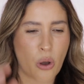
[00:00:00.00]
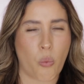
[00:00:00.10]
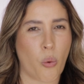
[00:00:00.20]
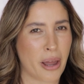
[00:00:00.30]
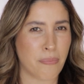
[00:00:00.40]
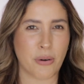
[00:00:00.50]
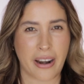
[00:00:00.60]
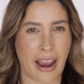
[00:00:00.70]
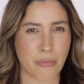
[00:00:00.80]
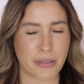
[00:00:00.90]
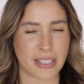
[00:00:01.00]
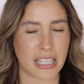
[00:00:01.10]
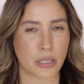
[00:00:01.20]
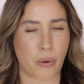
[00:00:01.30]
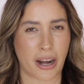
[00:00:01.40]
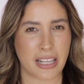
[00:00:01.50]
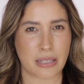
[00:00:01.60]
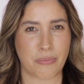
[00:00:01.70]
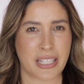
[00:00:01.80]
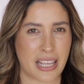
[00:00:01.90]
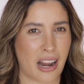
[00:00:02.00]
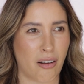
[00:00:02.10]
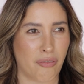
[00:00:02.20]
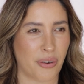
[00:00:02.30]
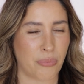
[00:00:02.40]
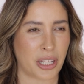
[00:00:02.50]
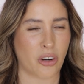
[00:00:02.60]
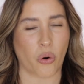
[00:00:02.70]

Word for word: what perhaps this brand is missing out for me,